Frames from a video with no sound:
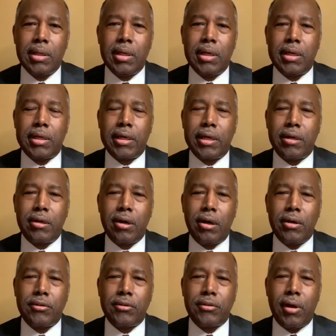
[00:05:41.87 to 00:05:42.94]
It can
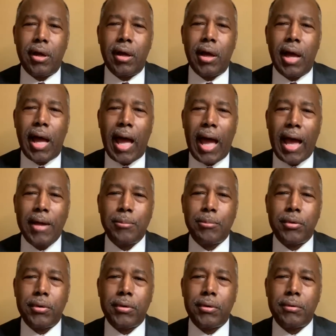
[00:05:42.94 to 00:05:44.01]
cause a
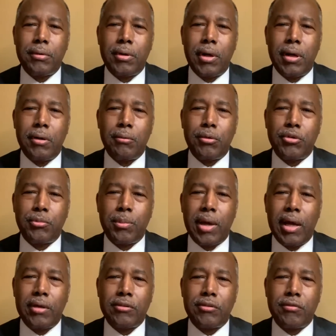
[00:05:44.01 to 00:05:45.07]
hyper
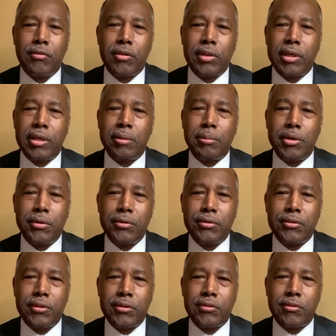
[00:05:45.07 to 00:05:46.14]
response for the immune
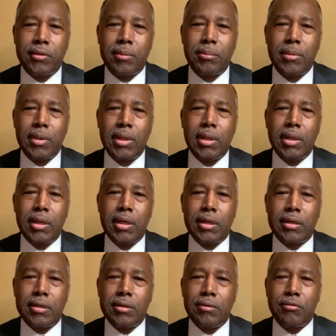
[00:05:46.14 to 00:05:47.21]
system.
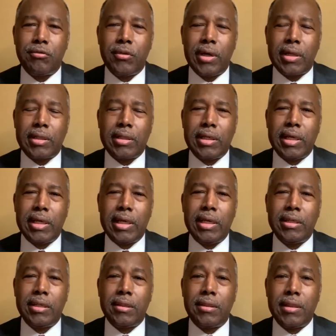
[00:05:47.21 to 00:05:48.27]
It can affect the
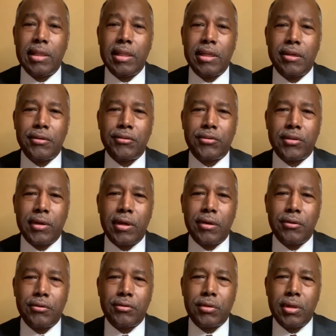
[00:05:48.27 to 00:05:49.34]
endothelial
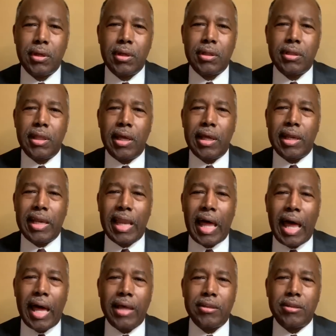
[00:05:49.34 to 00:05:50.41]
cells that
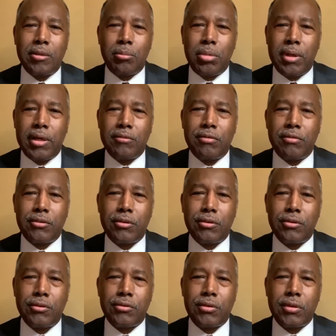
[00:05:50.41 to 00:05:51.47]
line the blood
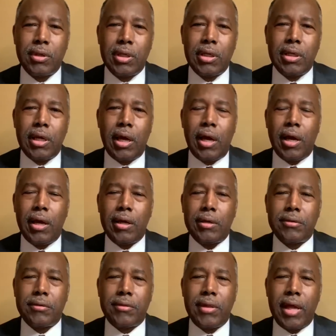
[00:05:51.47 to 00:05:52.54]
vessels
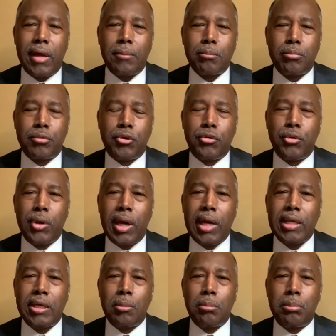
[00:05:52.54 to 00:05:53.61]
that
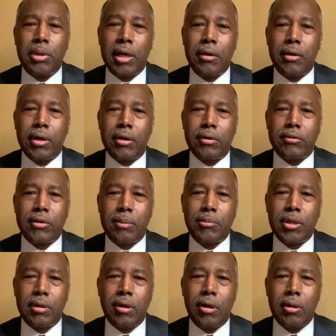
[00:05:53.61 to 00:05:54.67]
create a barrier,
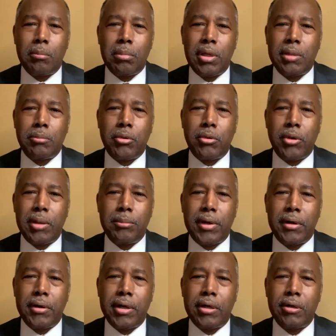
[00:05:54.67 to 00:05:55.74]
something called the blood-brain
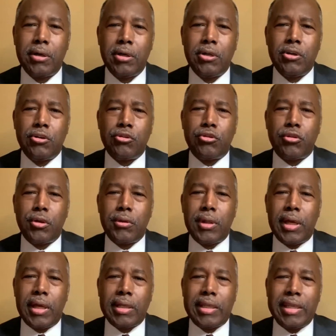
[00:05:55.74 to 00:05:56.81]
barrier, so
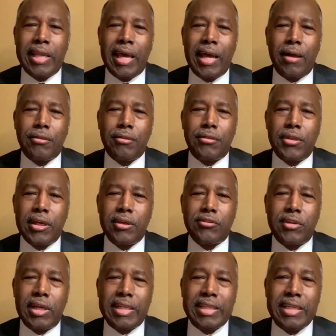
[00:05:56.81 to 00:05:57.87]
that now
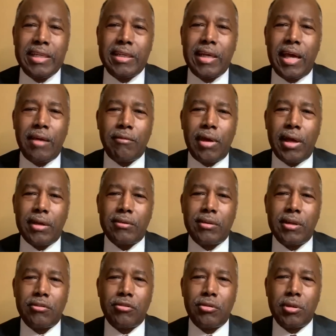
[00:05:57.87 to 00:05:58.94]
things that didn't have
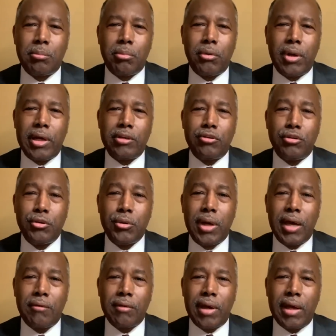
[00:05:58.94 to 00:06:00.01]
access to the brain do
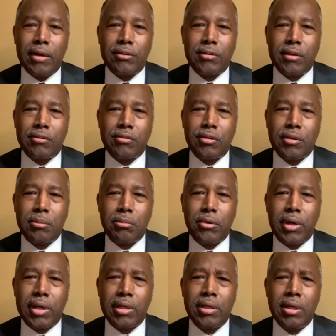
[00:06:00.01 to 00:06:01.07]
have access to the
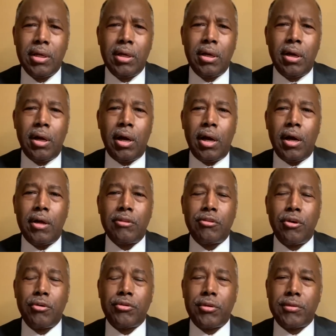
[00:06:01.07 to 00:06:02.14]
brain.
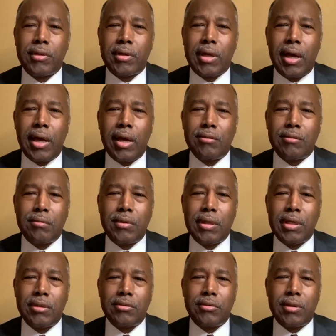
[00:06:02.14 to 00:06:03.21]
Those are the kinds of
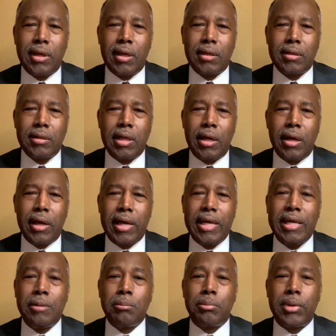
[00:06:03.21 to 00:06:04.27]
things that
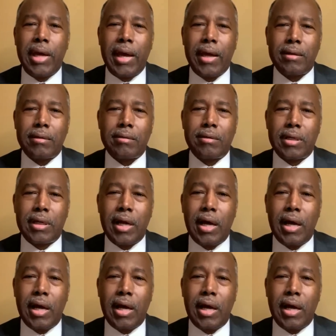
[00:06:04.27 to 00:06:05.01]
impact the